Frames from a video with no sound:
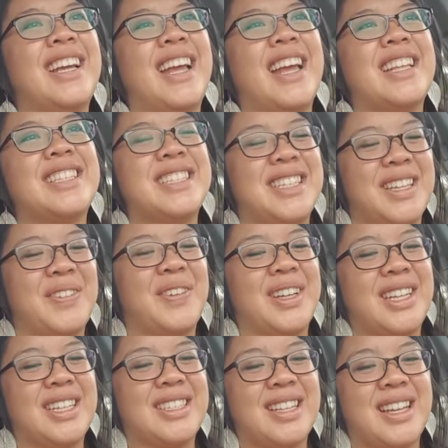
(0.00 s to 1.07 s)
and see what
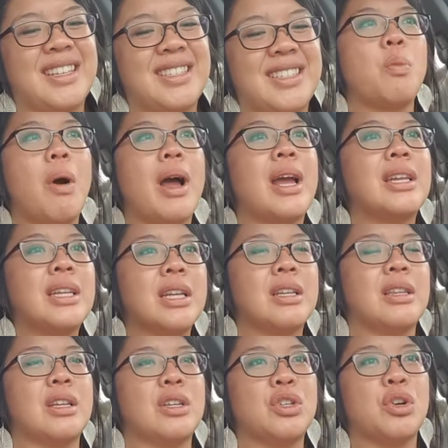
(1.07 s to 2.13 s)
he says. Why I
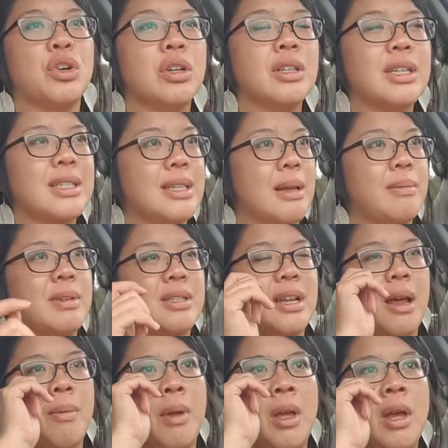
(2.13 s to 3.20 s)
needed the internal exam this
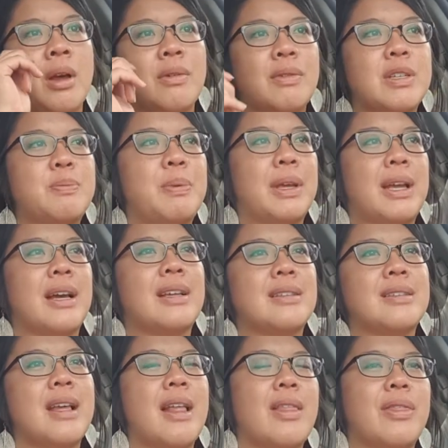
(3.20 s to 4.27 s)
time was
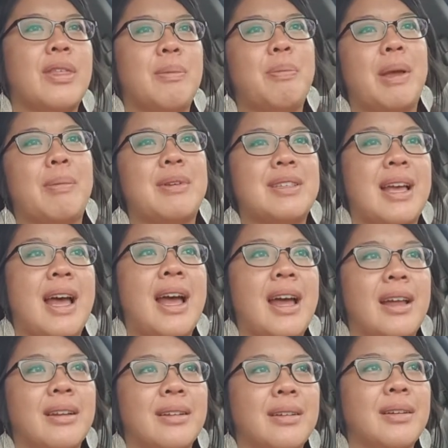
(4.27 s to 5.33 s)
because the baby's head